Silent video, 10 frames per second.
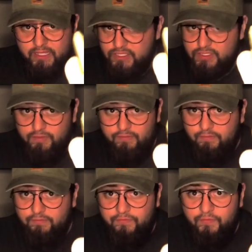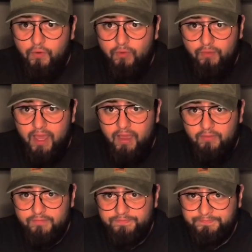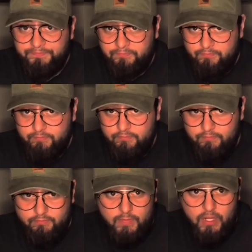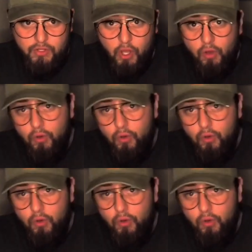just a full round, no